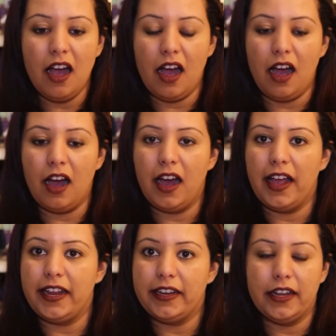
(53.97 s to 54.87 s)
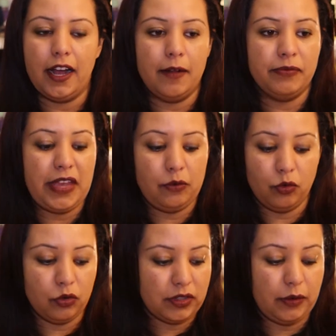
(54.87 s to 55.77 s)
I um, they
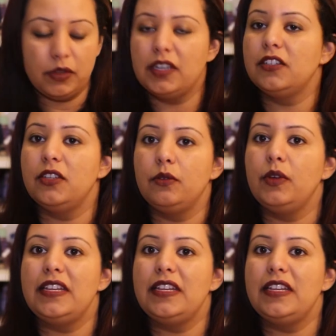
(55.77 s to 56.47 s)
all they were going to do